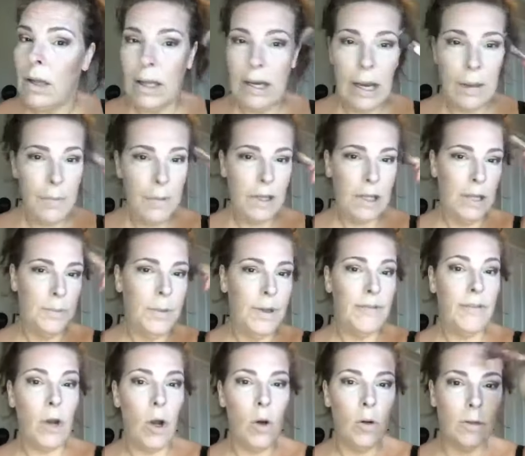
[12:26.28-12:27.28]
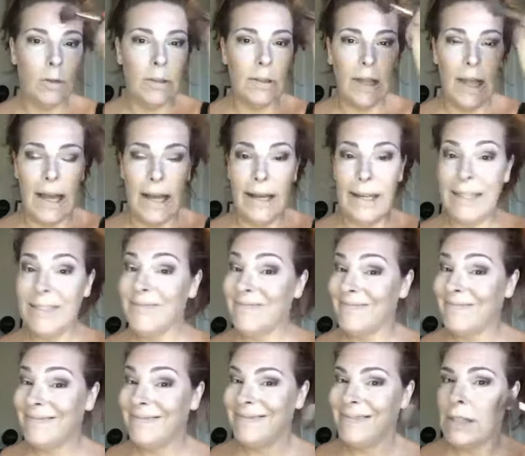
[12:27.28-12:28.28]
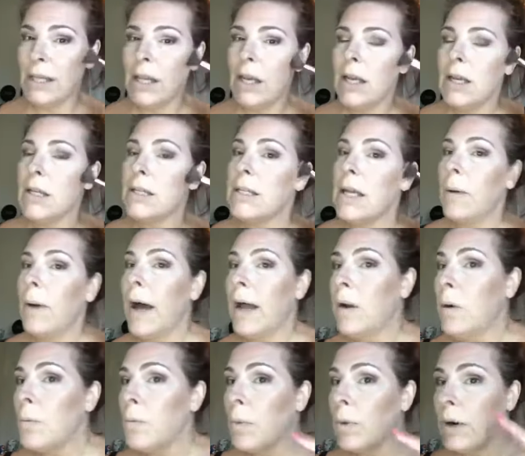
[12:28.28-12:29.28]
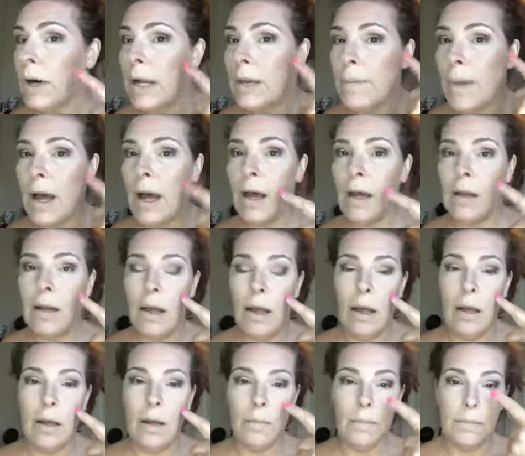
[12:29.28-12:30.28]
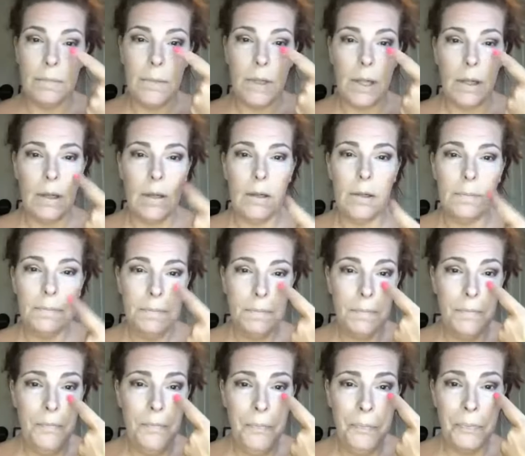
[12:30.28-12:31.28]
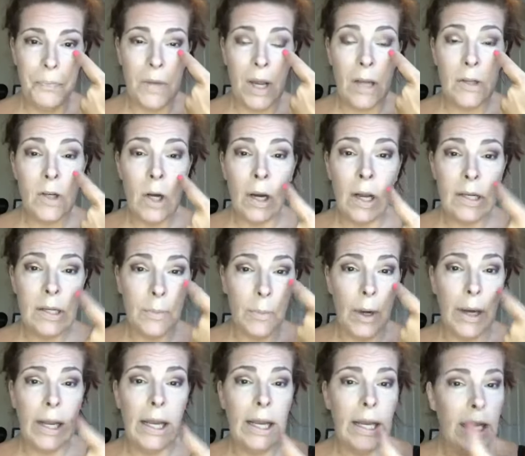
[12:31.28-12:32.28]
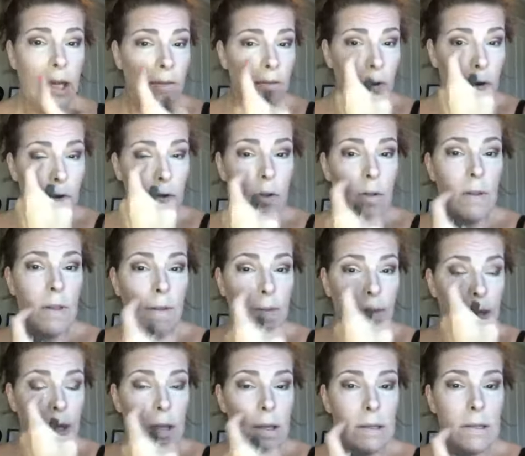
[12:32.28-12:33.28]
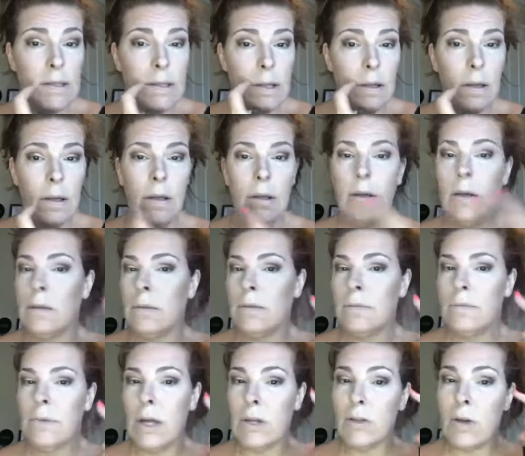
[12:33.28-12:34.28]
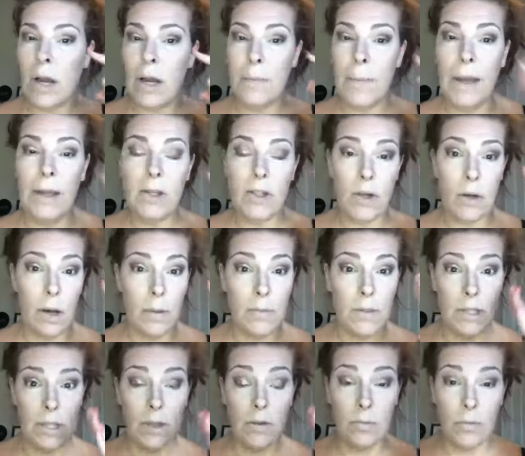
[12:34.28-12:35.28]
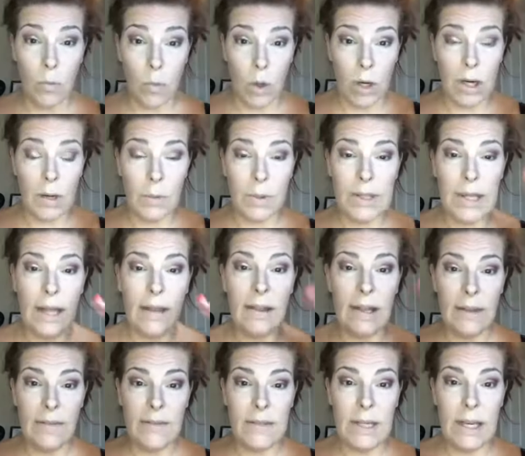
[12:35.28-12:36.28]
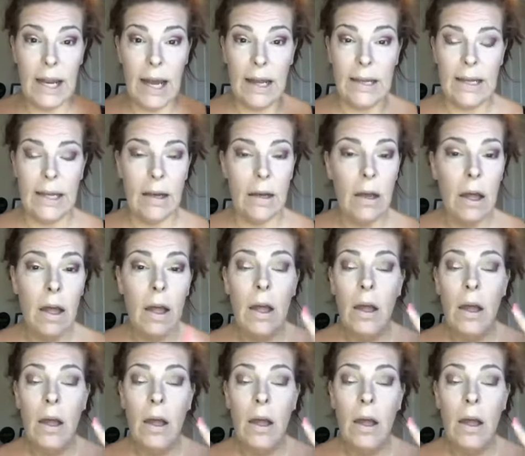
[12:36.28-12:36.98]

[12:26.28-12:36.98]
And I'm a little bit of an older lady, so I don't bring mine, I try not to bring it any further than this. I try to make sure I'm still working with that lifted idea.